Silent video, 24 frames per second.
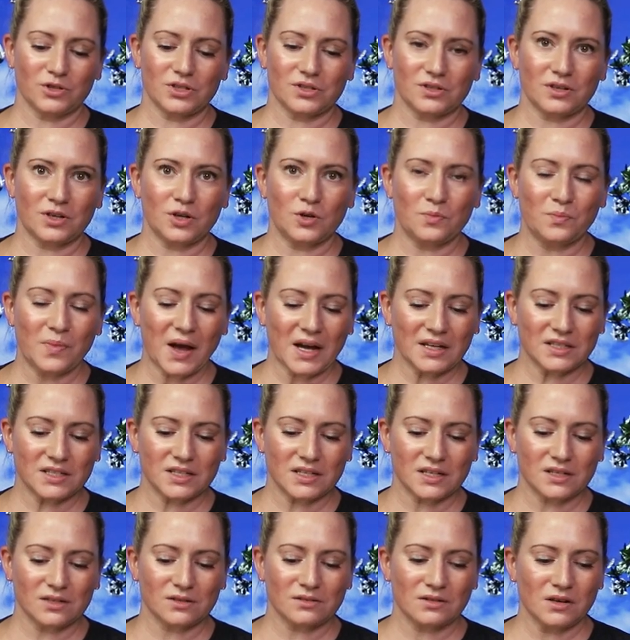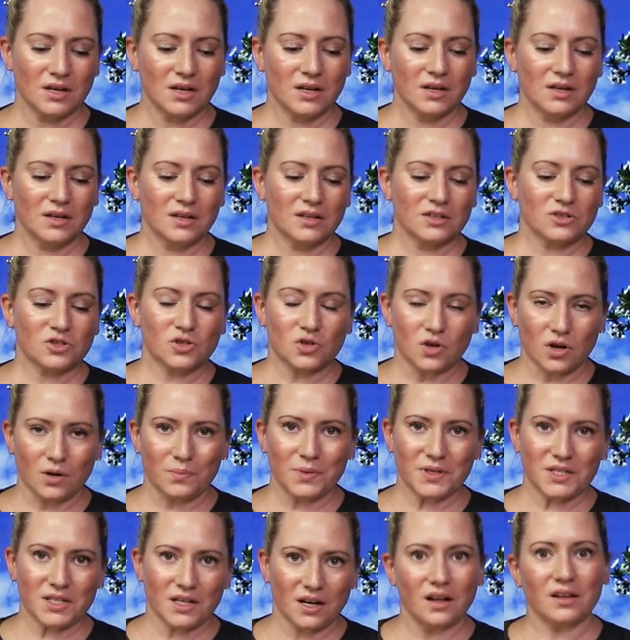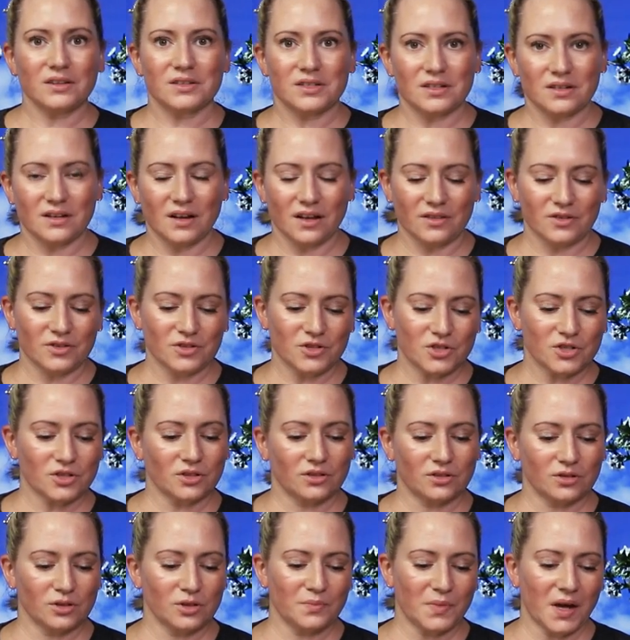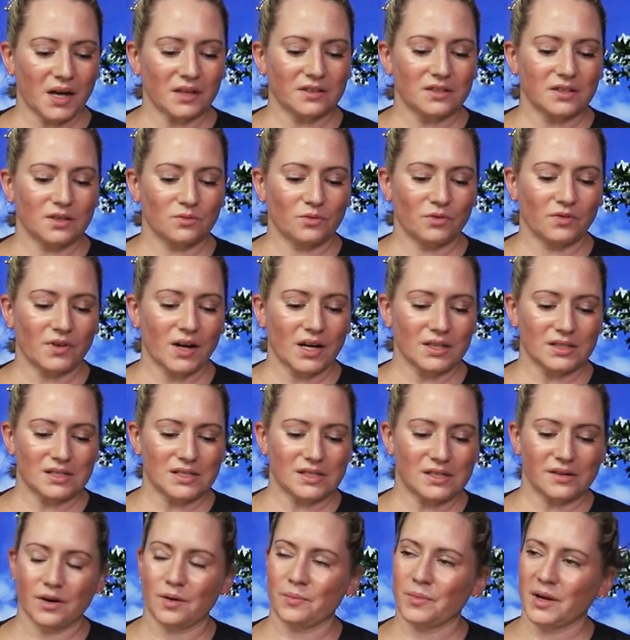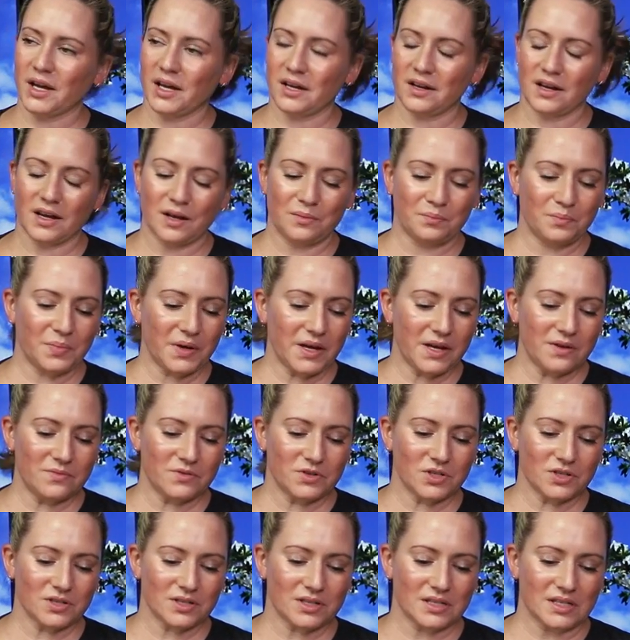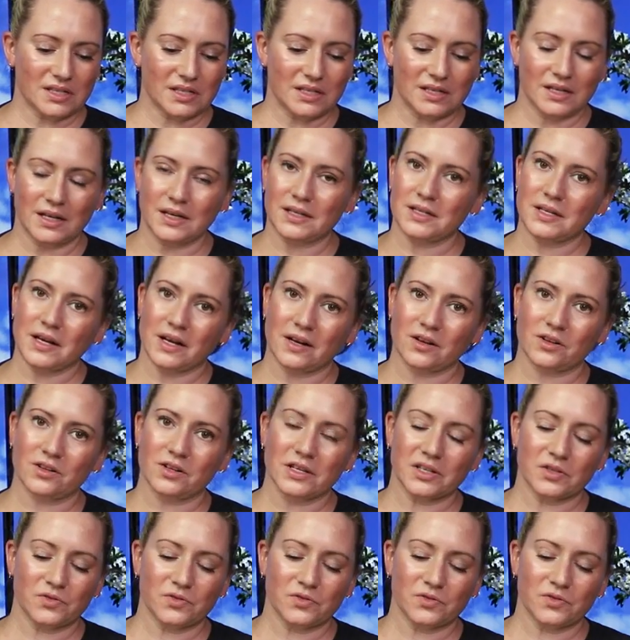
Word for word: which is a humectant. Sorbitol, it's another sugar humectant. We've got ceramide N P, which is a skin identical